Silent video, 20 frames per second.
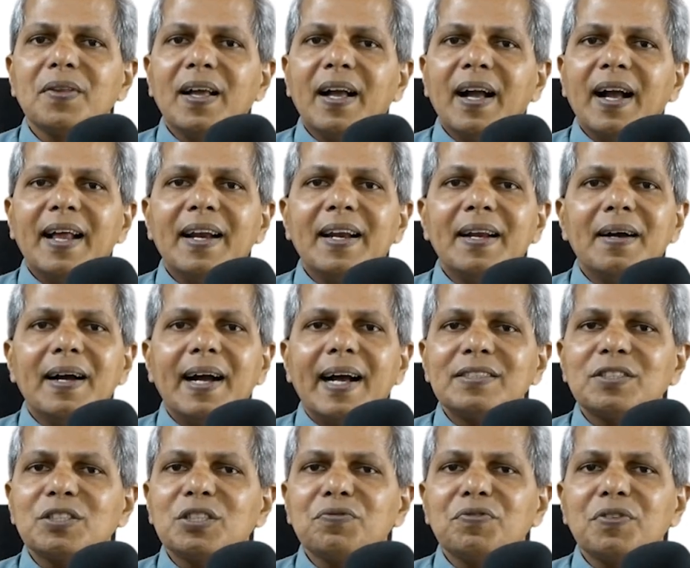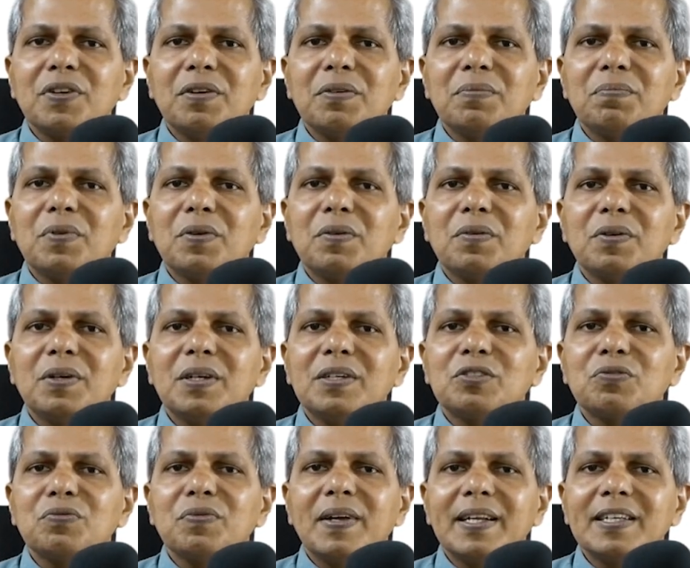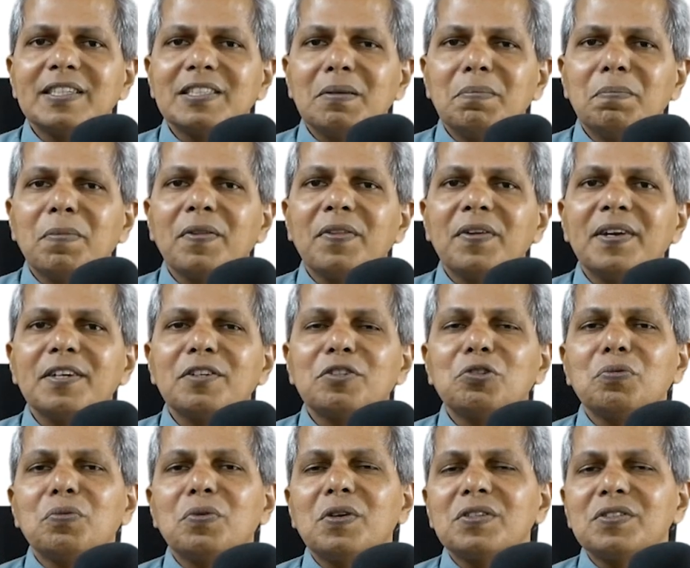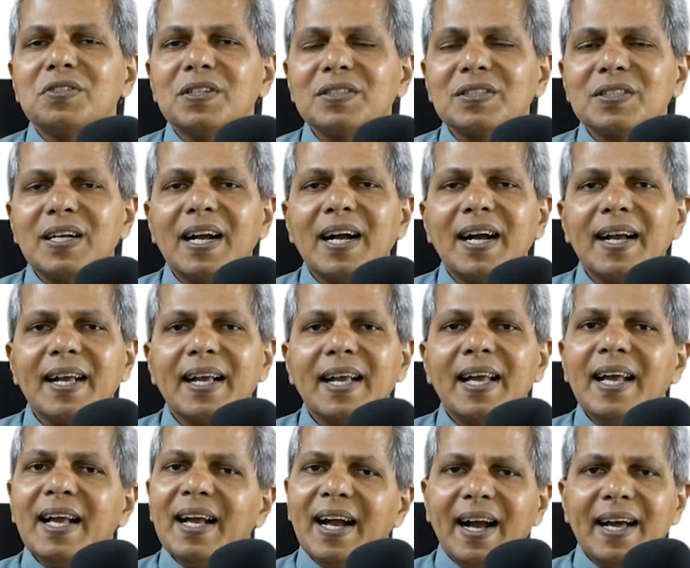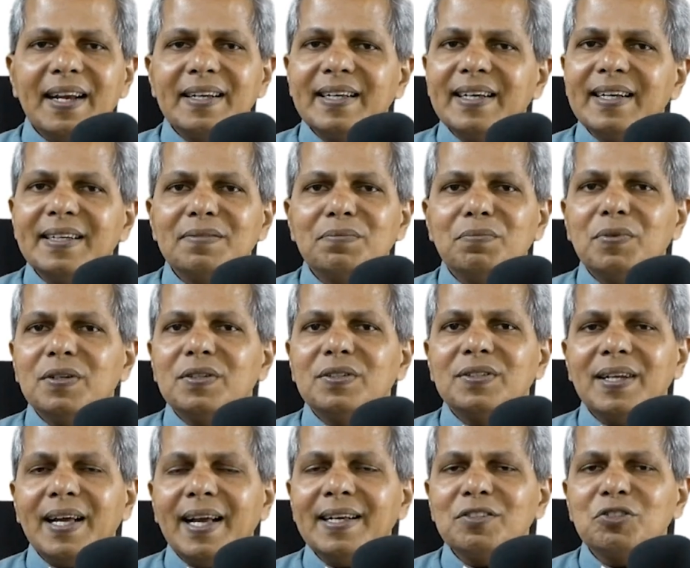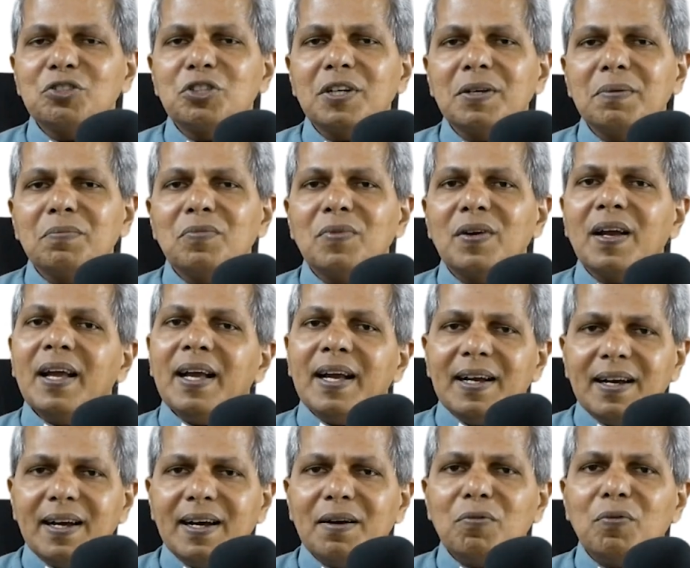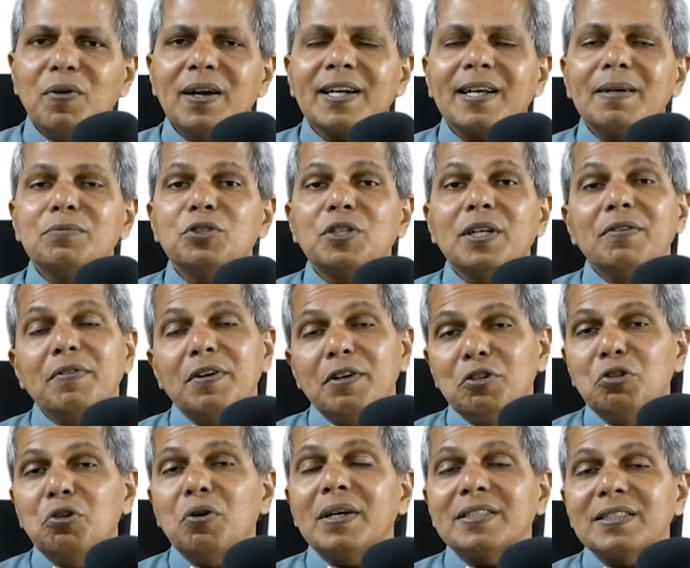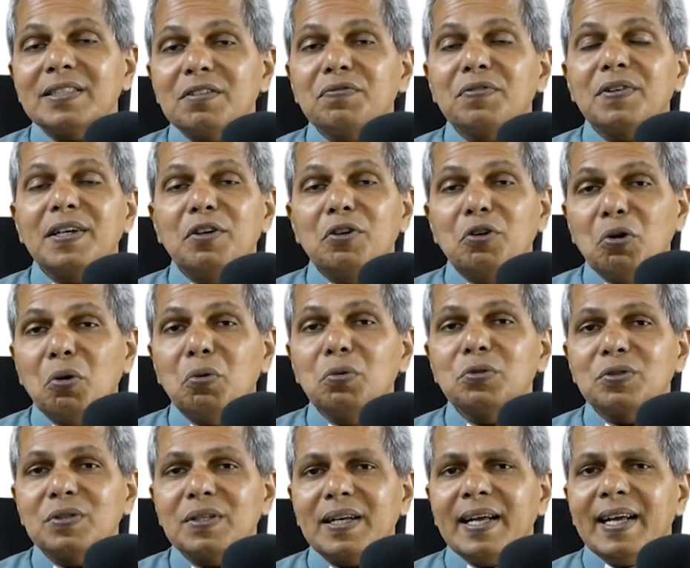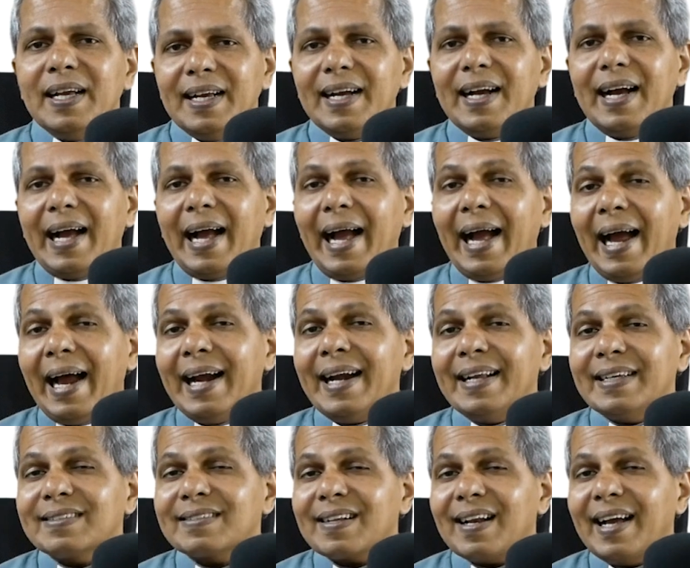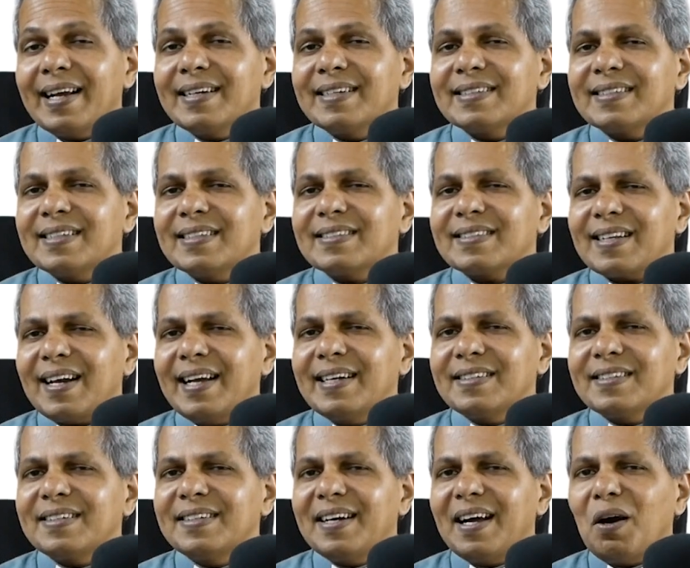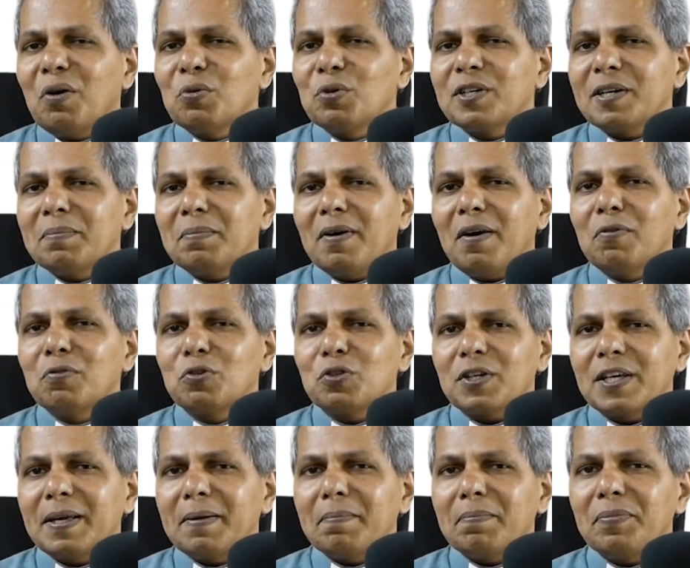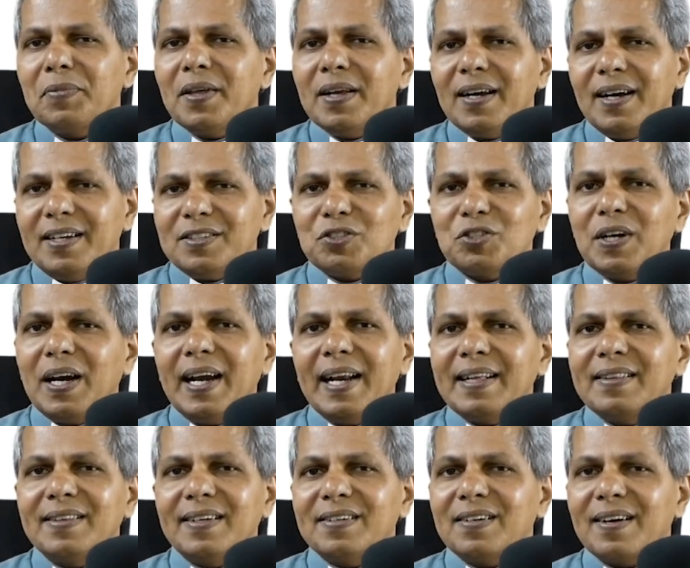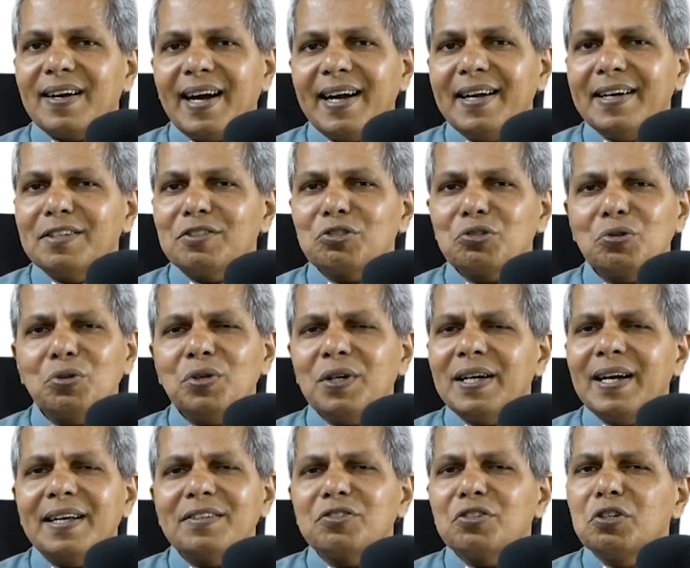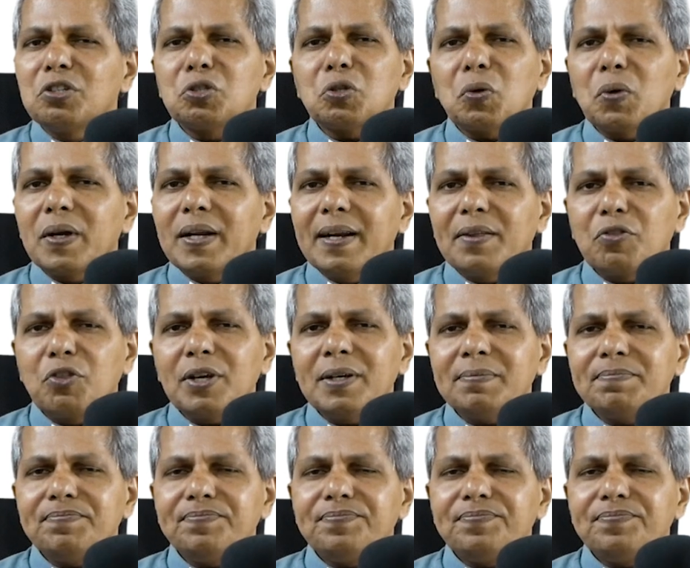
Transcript: And Astafi is very sympathetic towards this guy, and he takes him, welcomes, even though Astafi knows that he had a slight doubt about him stealing that rider's suit. He doesn't show anything.